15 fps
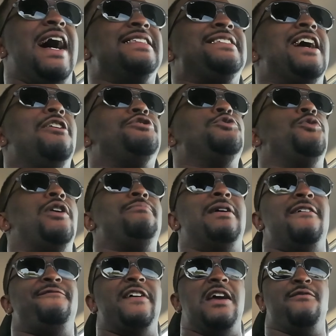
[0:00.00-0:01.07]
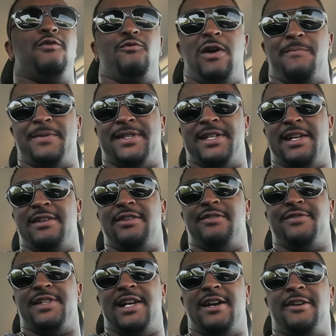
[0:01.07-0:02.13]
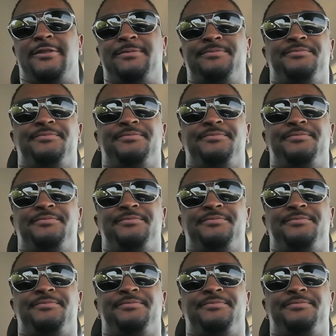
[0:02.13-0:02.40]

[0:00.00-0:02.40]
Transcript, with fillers: I talked to one of my favorite representatives there.